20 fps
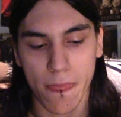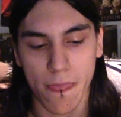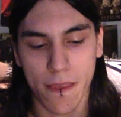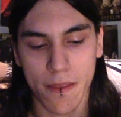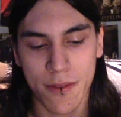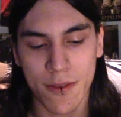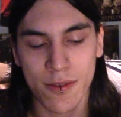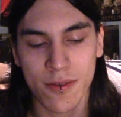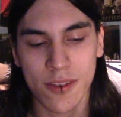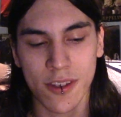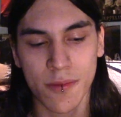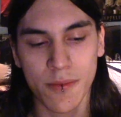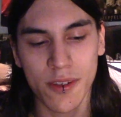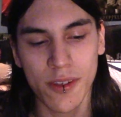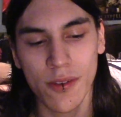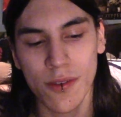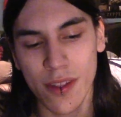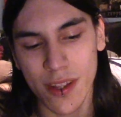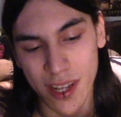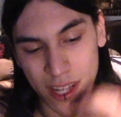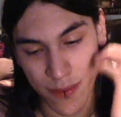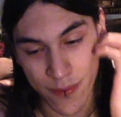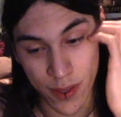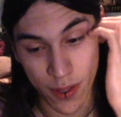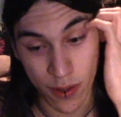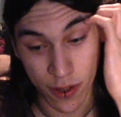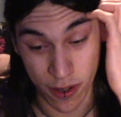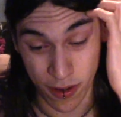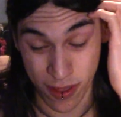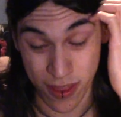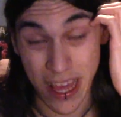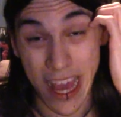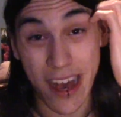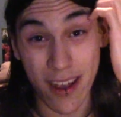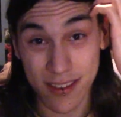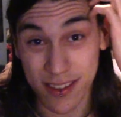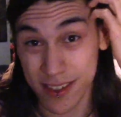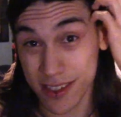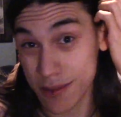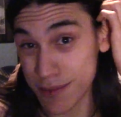there's some of you that, even though you're
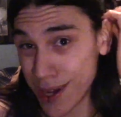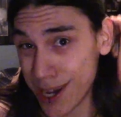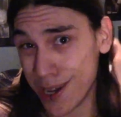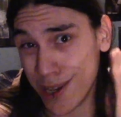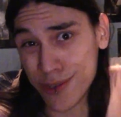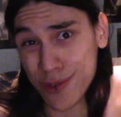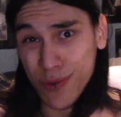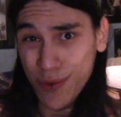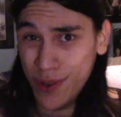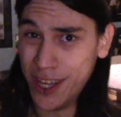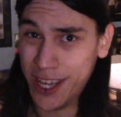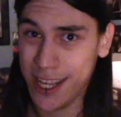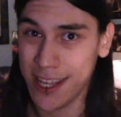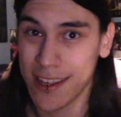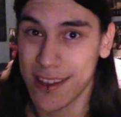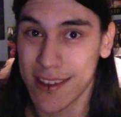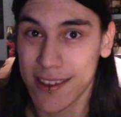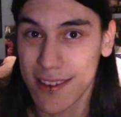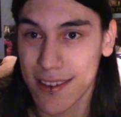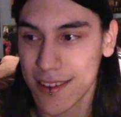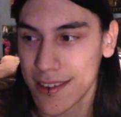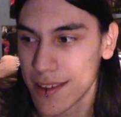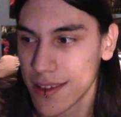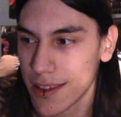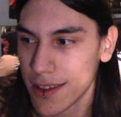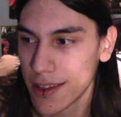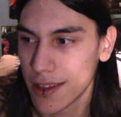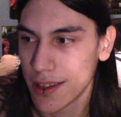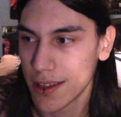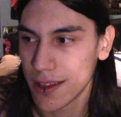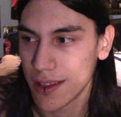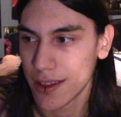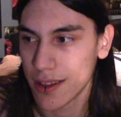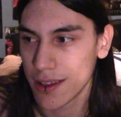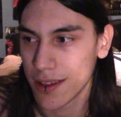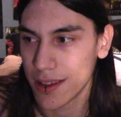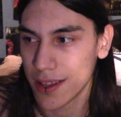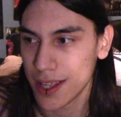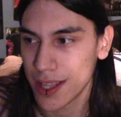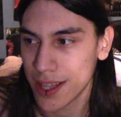thousands of miles away,
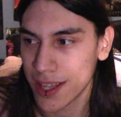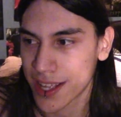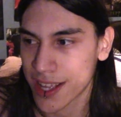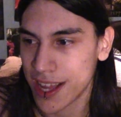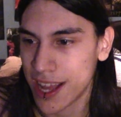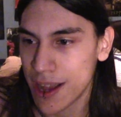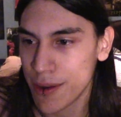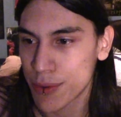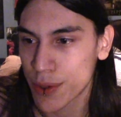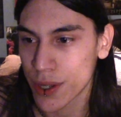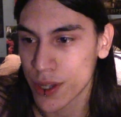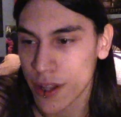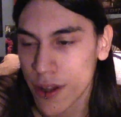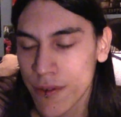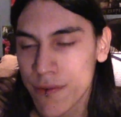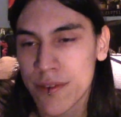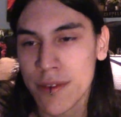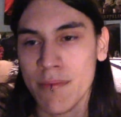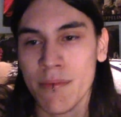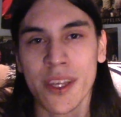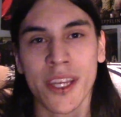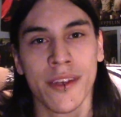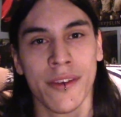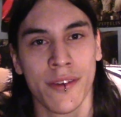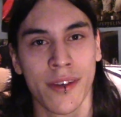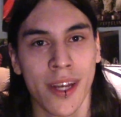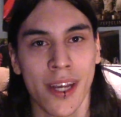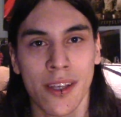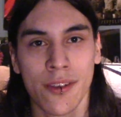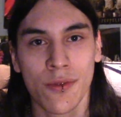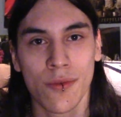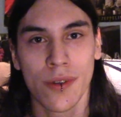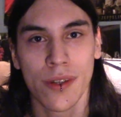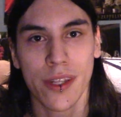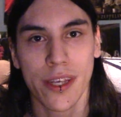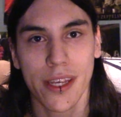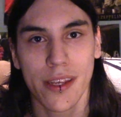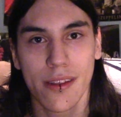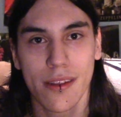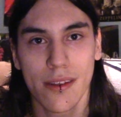like, I would love to meet you guys one
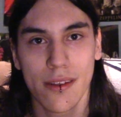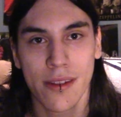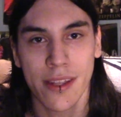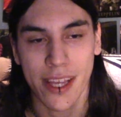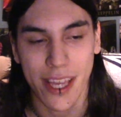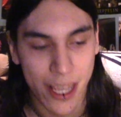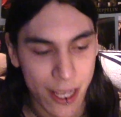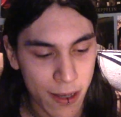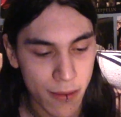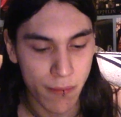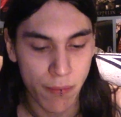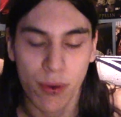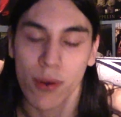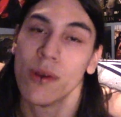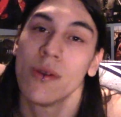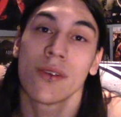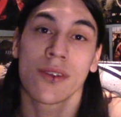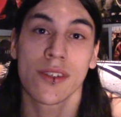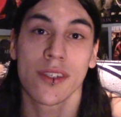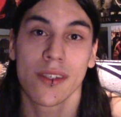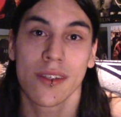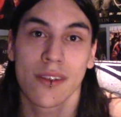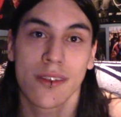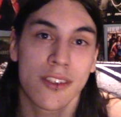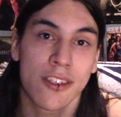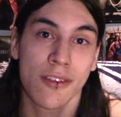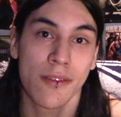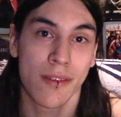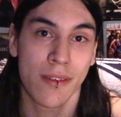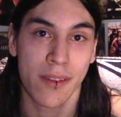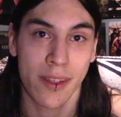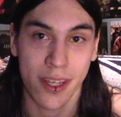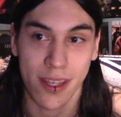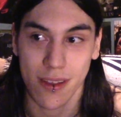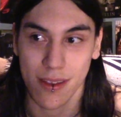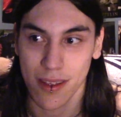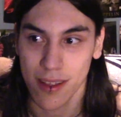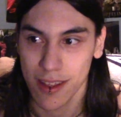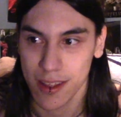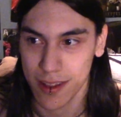day, like, in person. So, like,
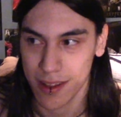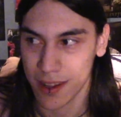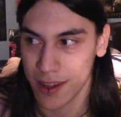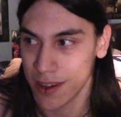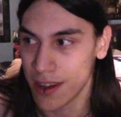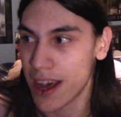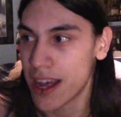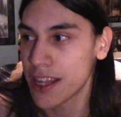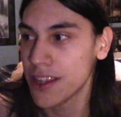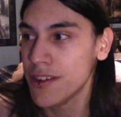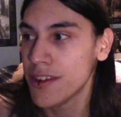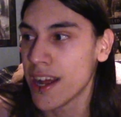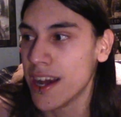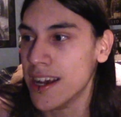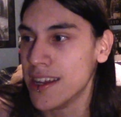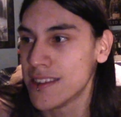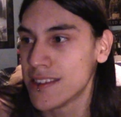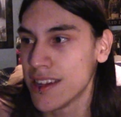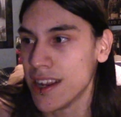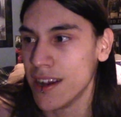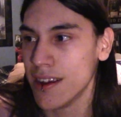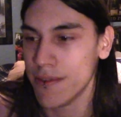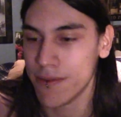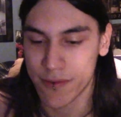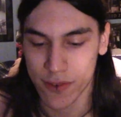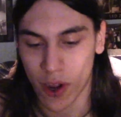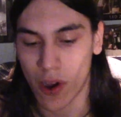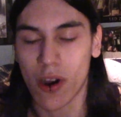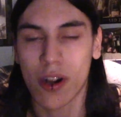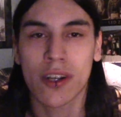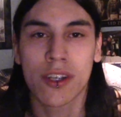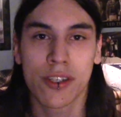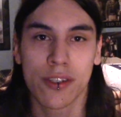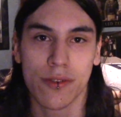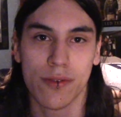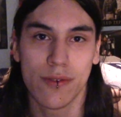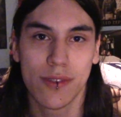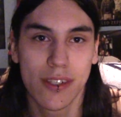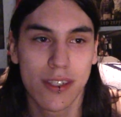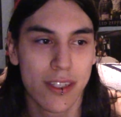a lot of you guys that I've talked
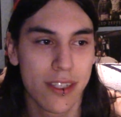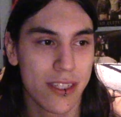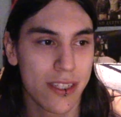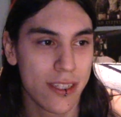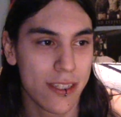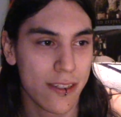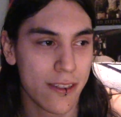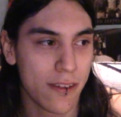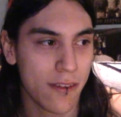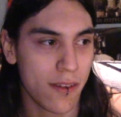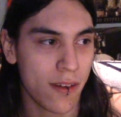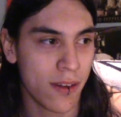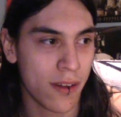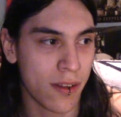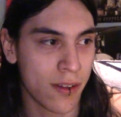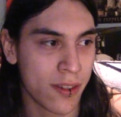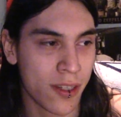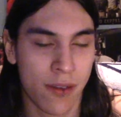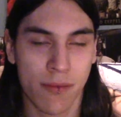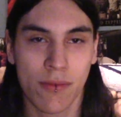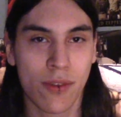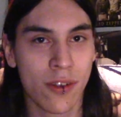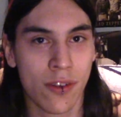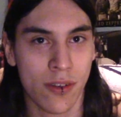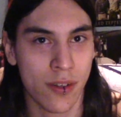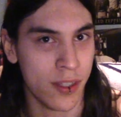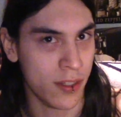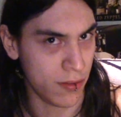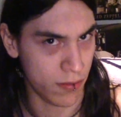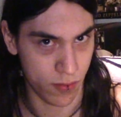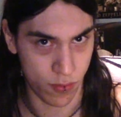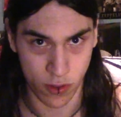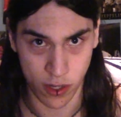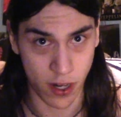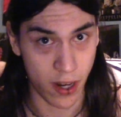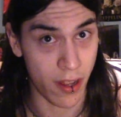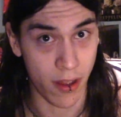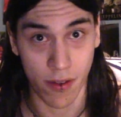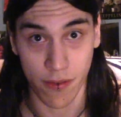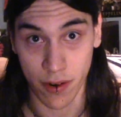to on Tumblr and
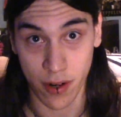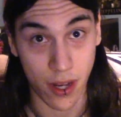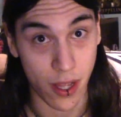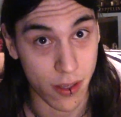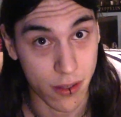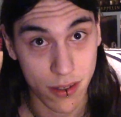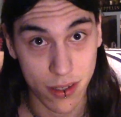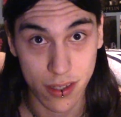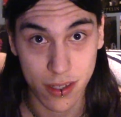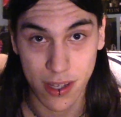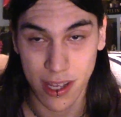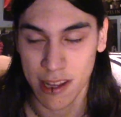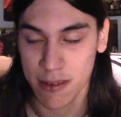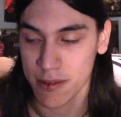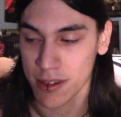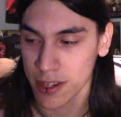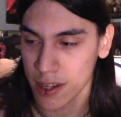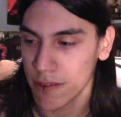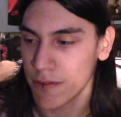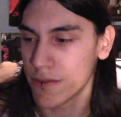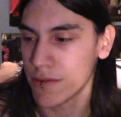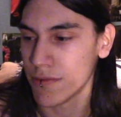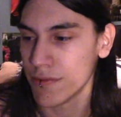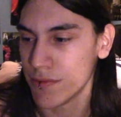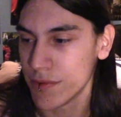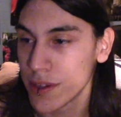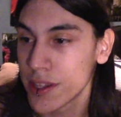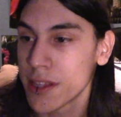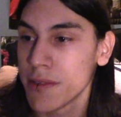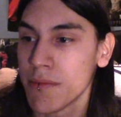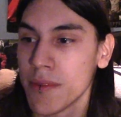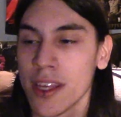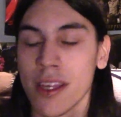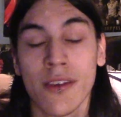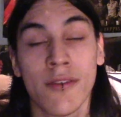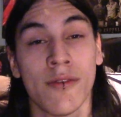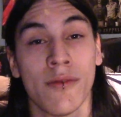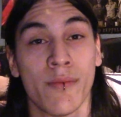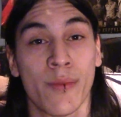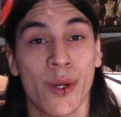wherever else, I would love to really meet
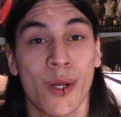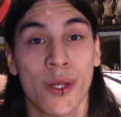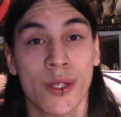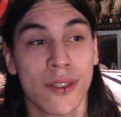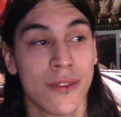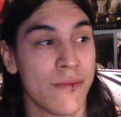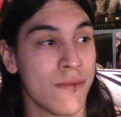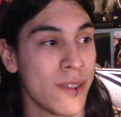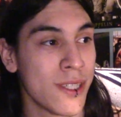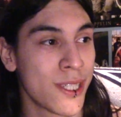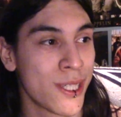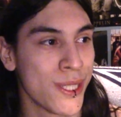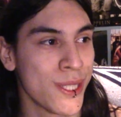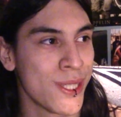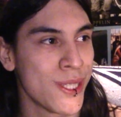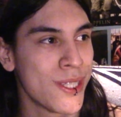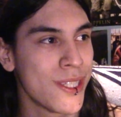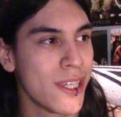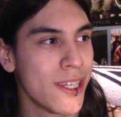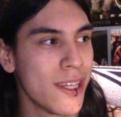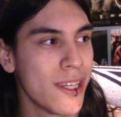you in person, because